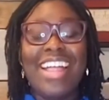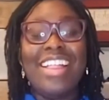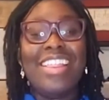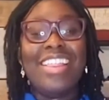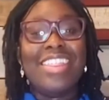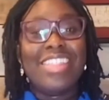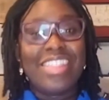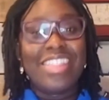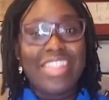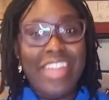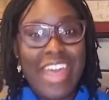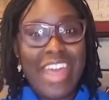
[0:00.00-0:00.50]

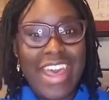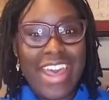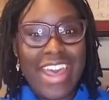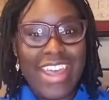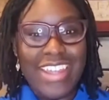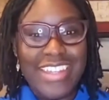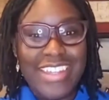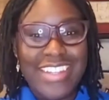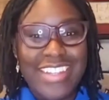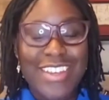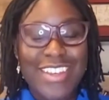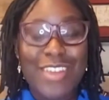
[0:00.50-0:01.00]
that
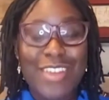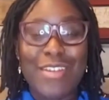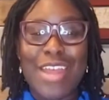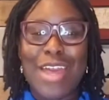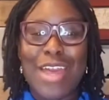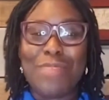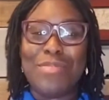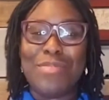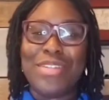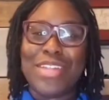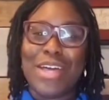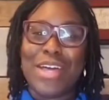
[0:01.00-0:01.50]
wraps
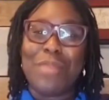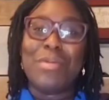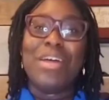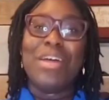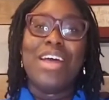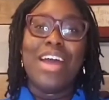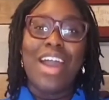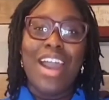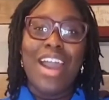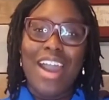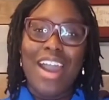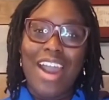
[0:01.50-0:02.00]
up
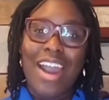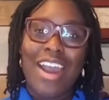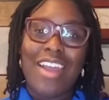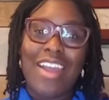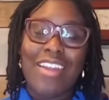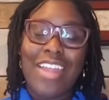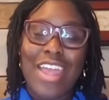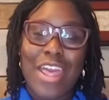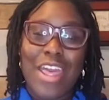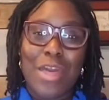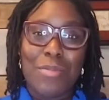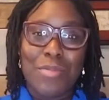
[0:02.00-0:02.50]
our
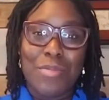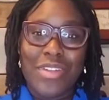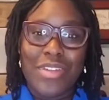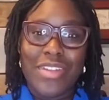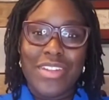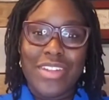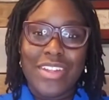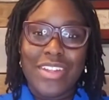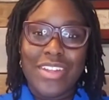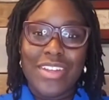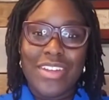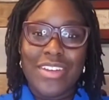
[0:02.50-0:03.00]

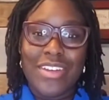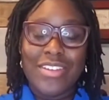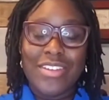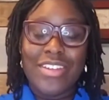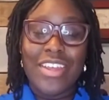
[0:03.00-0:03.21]
episode